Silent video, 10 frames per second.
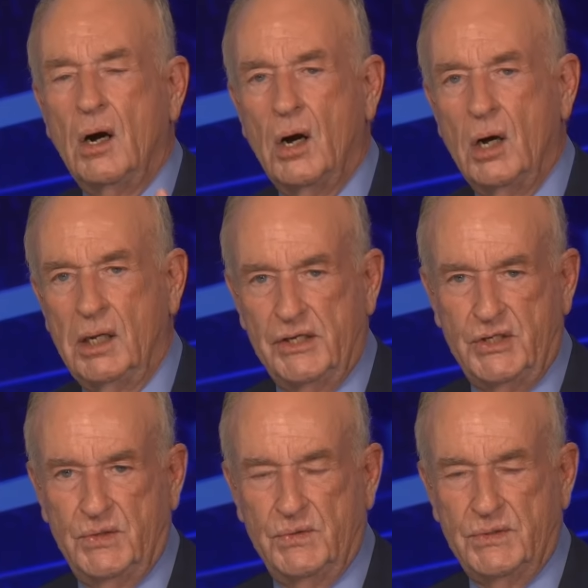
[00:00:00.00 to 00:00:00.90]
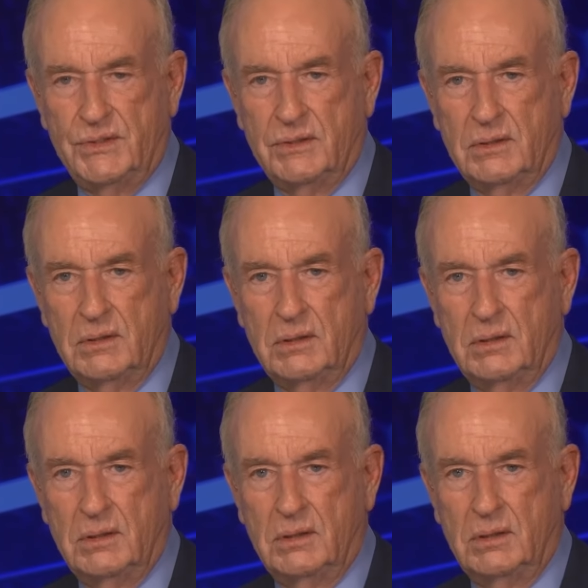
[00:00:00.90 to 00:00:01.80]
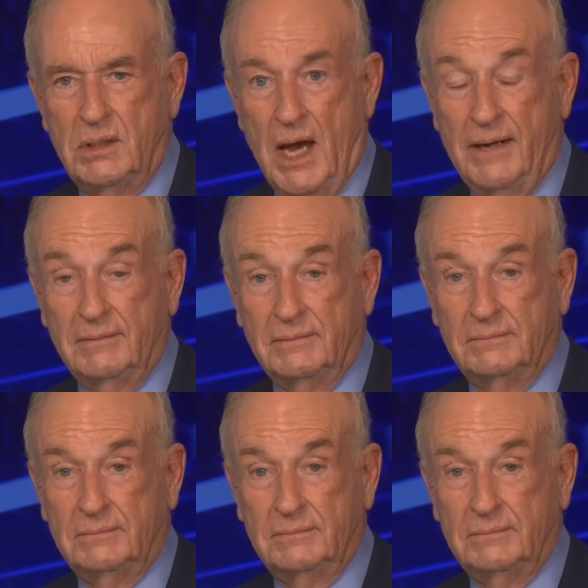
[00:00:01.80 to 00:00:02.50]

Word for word: All issues. Okay?